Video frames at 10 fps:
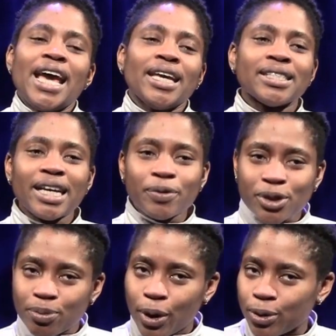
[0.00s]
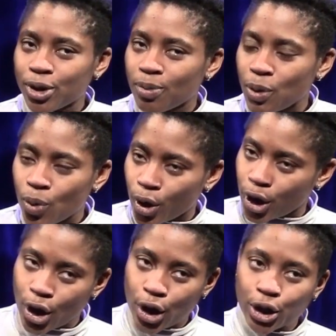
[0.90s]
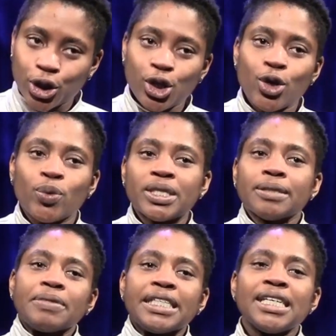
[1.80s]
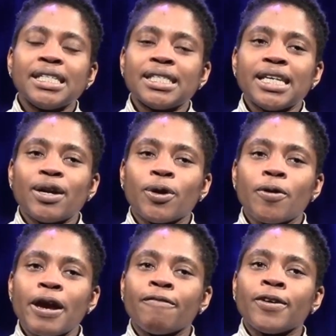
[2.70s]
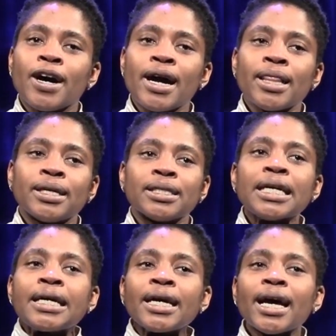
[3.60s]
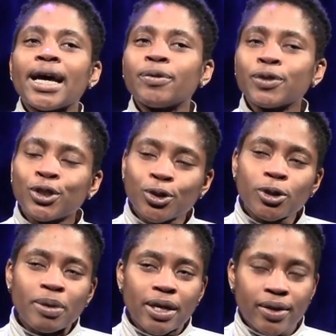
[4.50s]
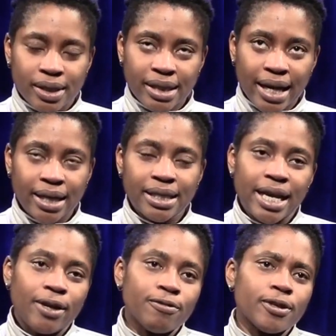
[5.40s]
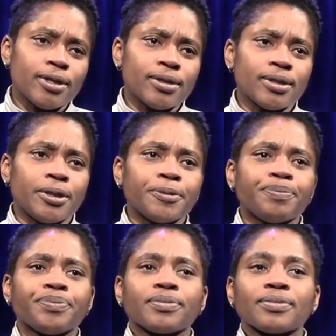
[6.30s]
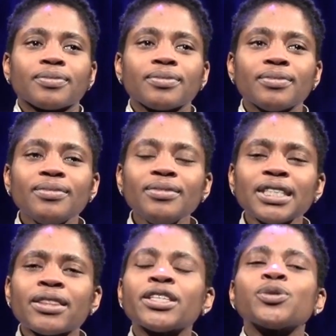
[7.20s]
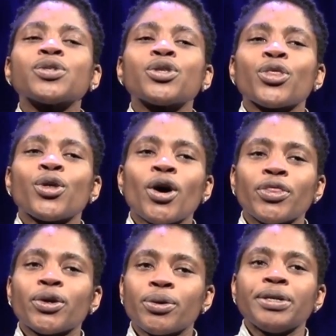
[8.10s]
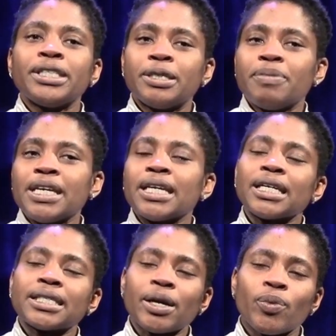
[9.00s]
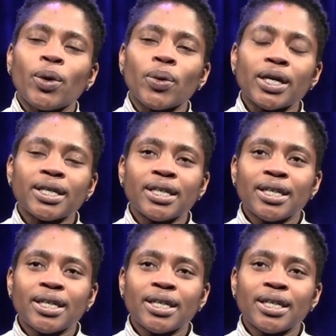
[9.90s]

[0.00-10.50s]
day, as I was supposed to be working on a show with some teens down on Granville Island, and it was due to be our second day of rehearsal. This was the thought that greeted me as I woke.